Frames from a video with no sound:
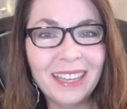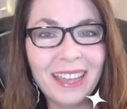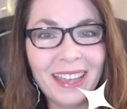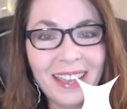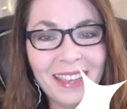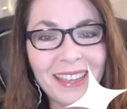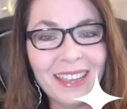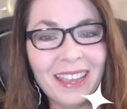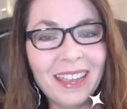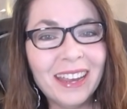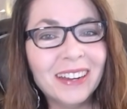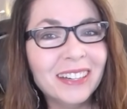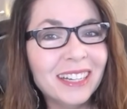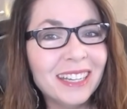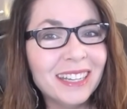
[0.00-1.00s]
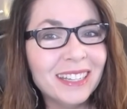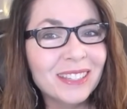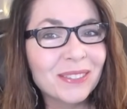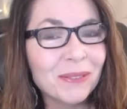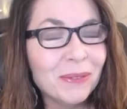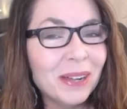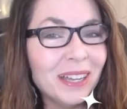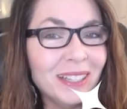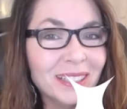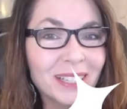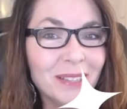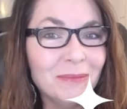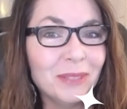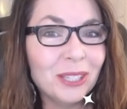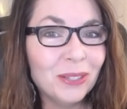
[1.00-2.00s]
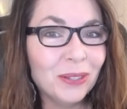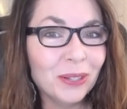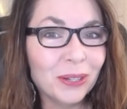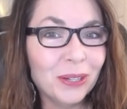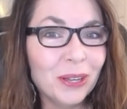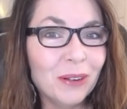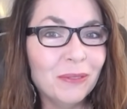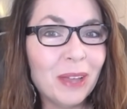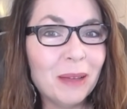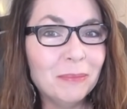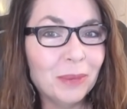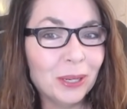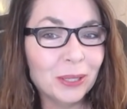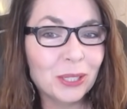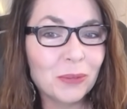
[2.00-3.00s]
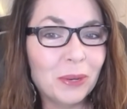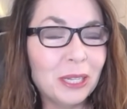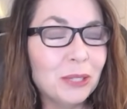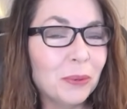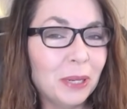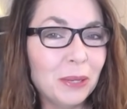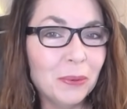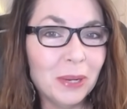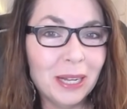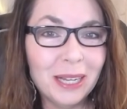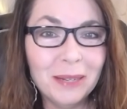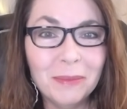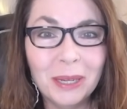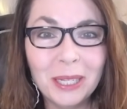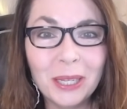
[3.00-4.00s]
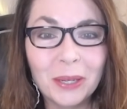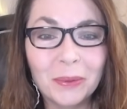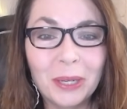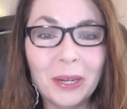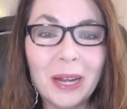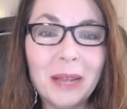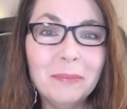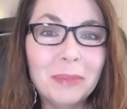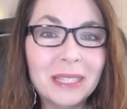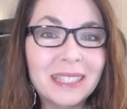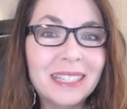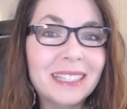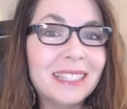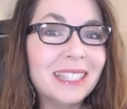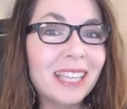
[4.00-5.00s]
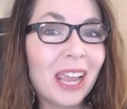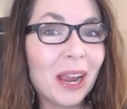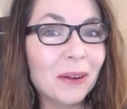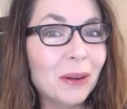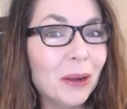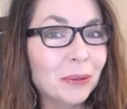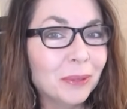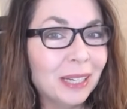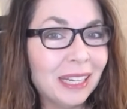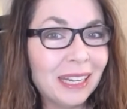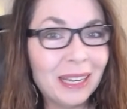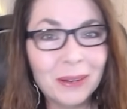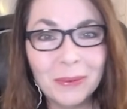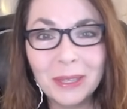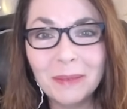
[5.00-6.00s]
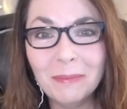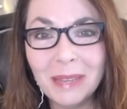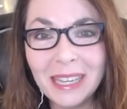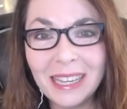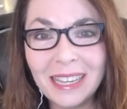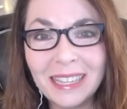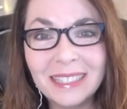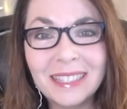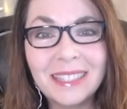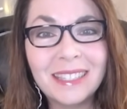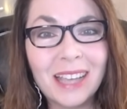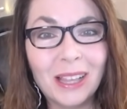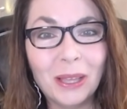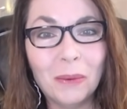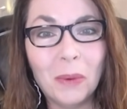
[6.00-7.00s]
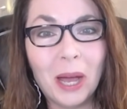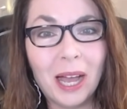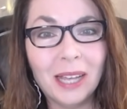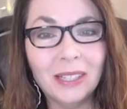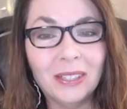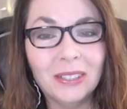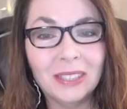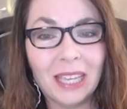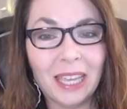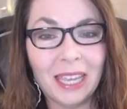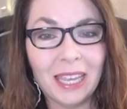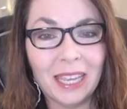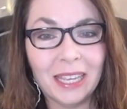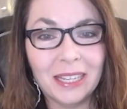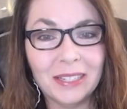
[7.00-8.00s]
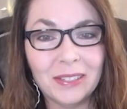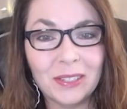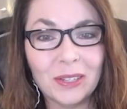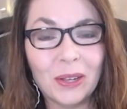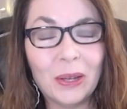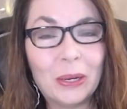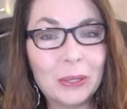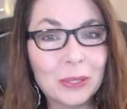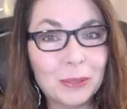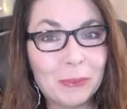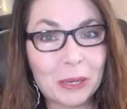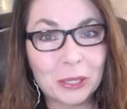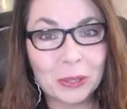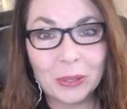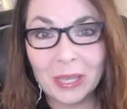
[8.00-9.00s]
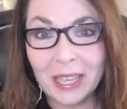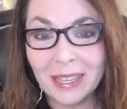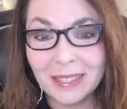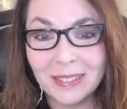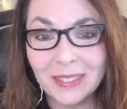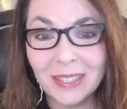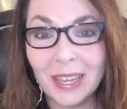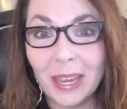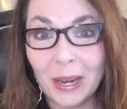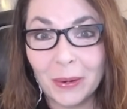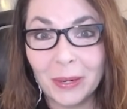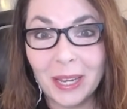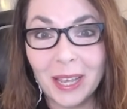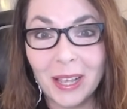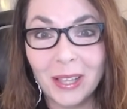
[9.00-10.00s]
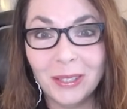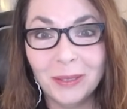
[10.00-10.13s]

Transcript: Hey Aries, welcome to your November 2021 Money, Career, and Business Tarot reading with me, Stella Wilde, and our special guest, Ariel.